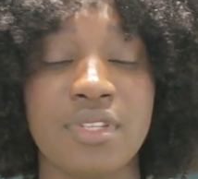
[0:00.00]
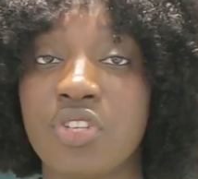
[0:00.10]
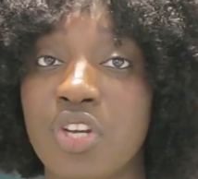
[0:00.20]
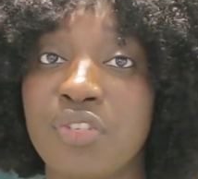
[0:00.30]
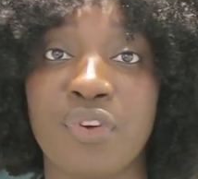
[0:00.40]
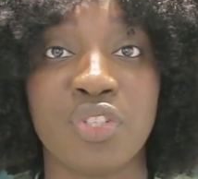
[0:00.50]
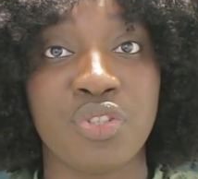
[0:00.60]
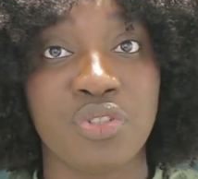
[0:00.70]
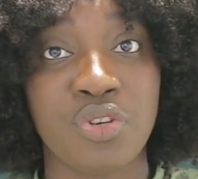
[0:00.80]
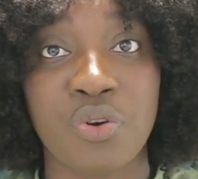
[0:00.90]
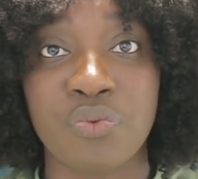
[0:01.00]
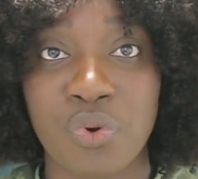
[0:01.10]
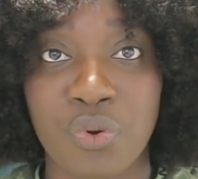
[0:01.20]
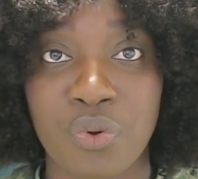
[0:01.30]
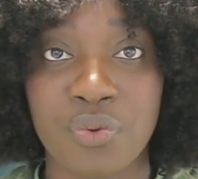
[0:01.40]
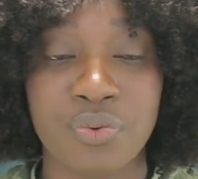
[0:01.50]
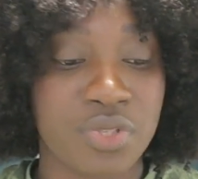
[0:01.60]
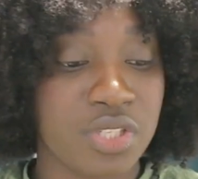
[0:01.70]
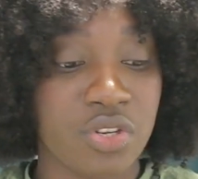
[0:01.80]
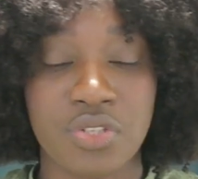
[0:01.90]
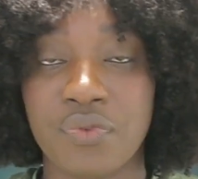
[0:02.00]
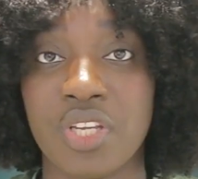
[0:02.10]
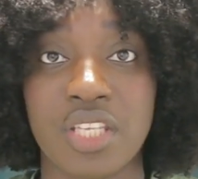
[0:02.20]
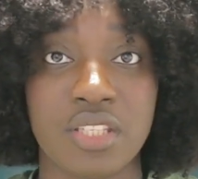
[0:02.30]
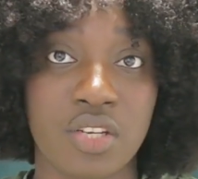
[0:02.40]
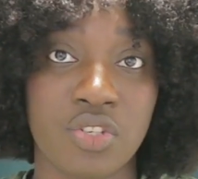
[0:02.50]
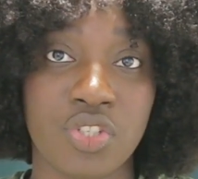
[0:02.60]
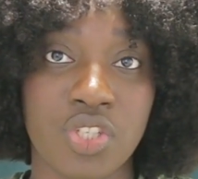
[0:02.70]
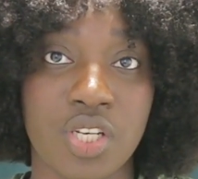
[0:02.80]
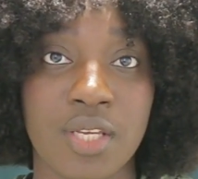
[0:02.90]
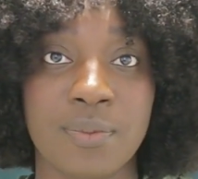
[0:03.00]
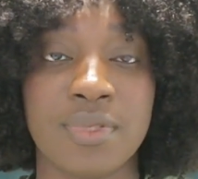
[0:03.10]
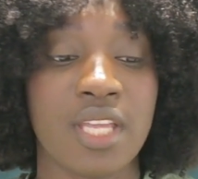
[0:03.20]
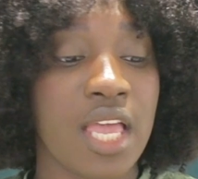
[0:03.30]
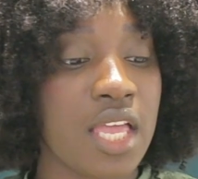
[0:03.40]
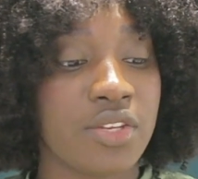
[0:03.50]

search for junior roles, search for internships,